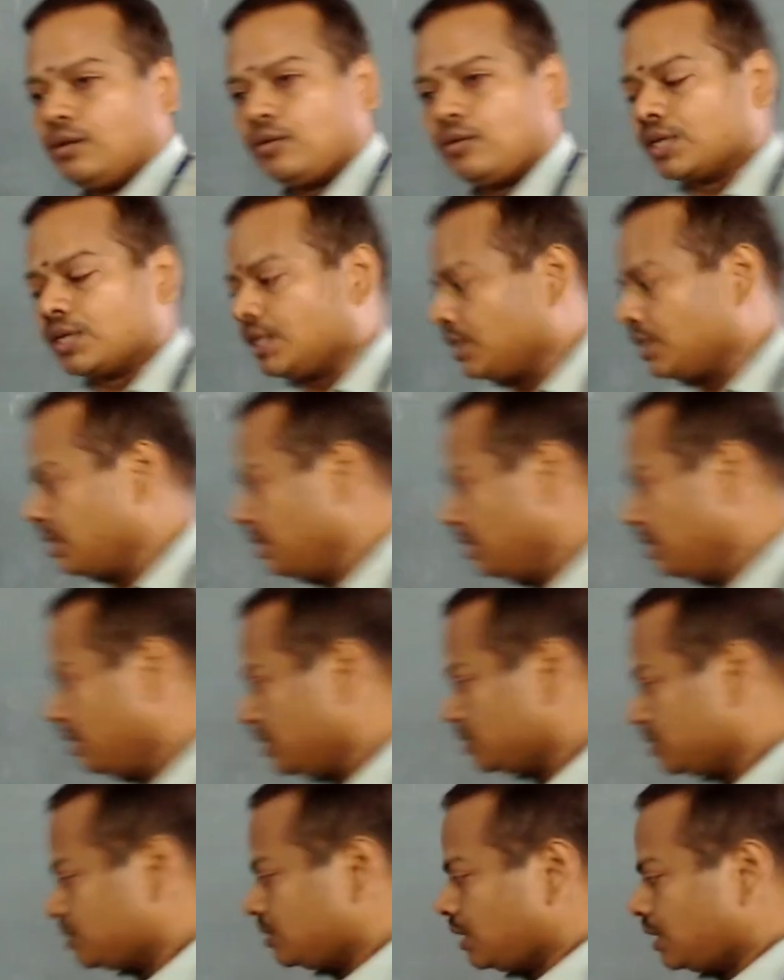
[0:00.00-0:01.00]
Okay.
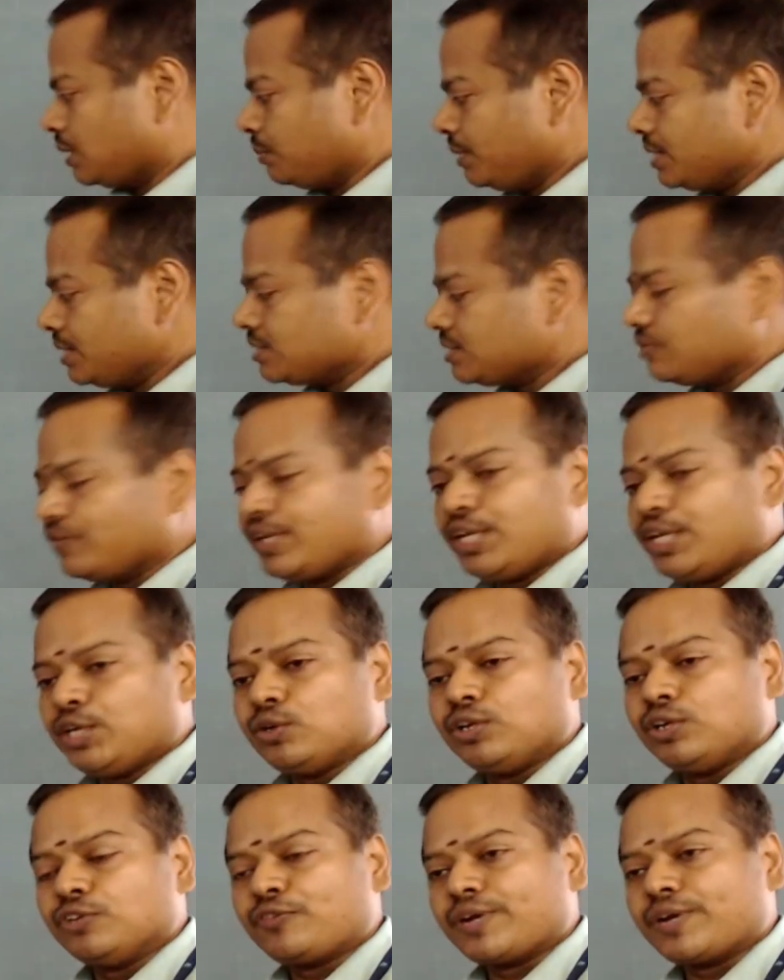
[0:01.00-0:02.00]
So that means we need
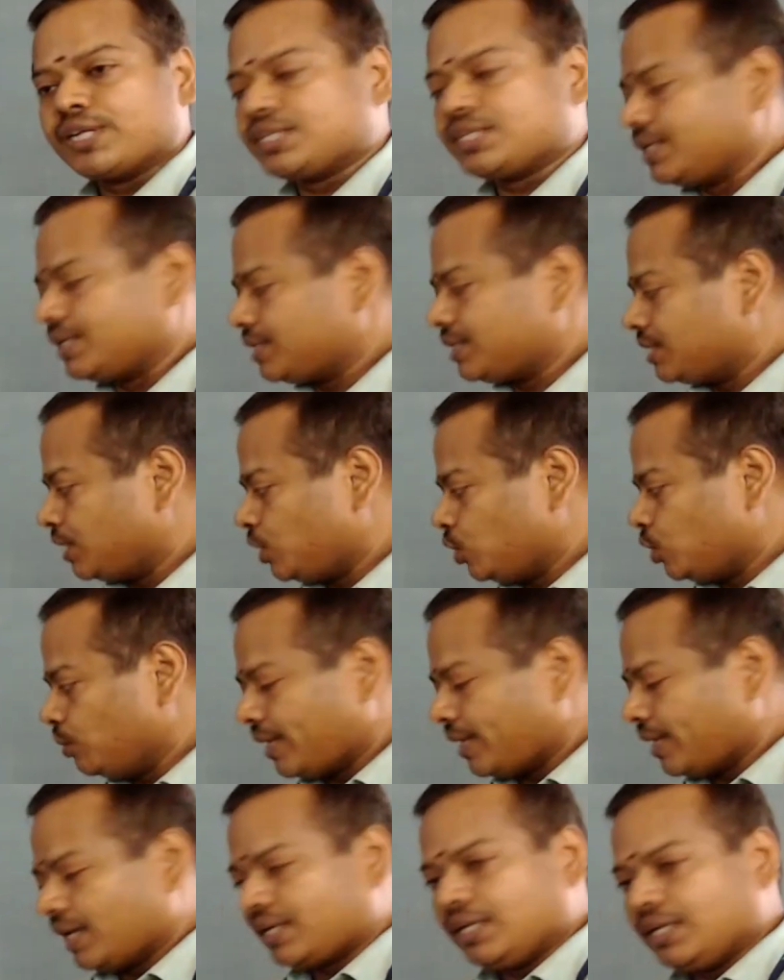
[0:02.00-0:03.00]
to differentiate the
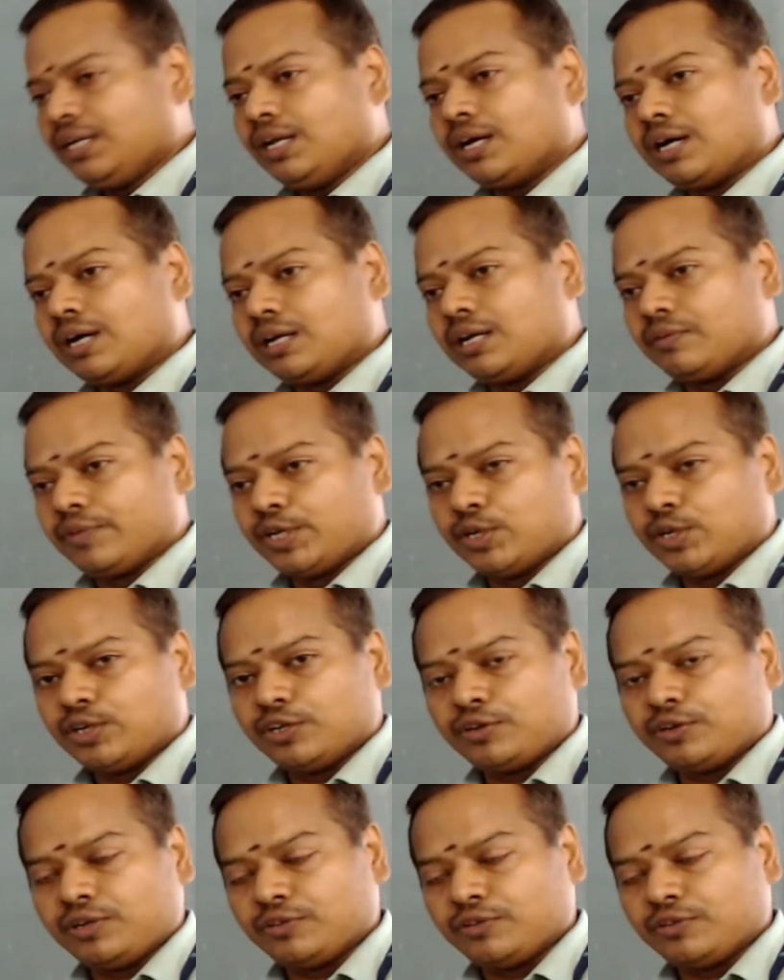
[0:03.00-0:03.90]
numerator and we need to